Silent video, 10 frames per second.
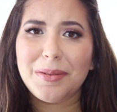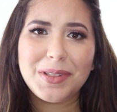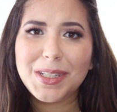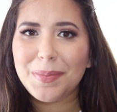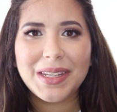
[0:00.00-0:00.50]

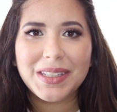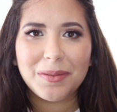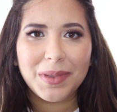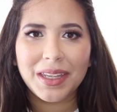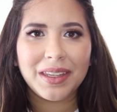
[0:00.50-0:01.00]
just basic
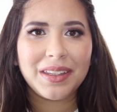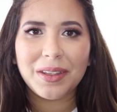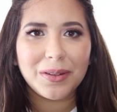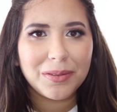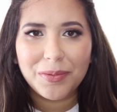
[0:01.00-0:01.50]
me, you
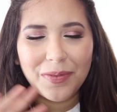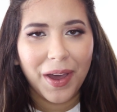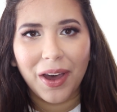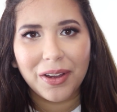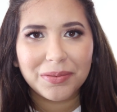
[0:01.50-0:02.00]
know,
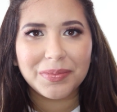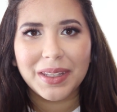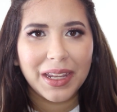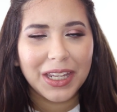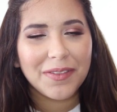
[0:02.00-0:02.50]
without
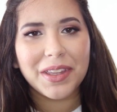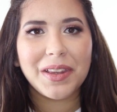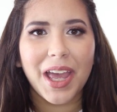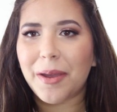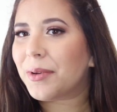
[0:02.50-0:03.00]
any of the
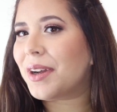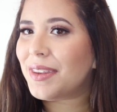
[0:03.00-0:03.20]
glamour,